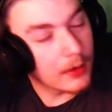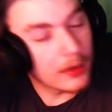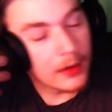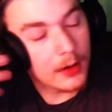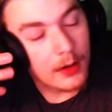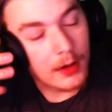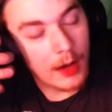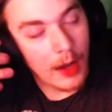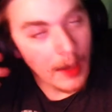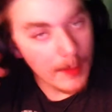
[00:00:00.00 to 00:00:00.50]

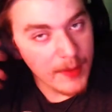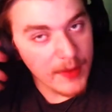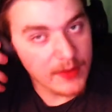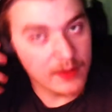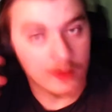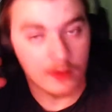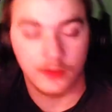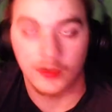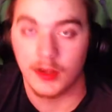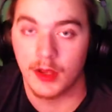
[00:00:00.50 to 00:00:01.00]
I
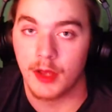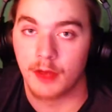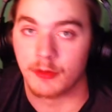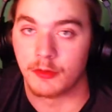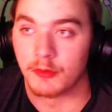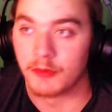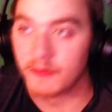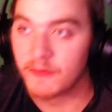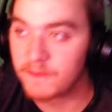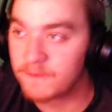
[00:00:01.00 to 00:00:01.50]
basically realized it
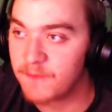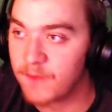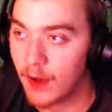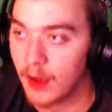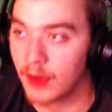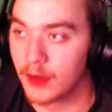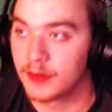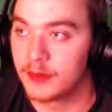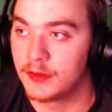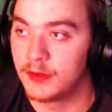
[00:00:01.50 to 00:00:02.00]
was fucked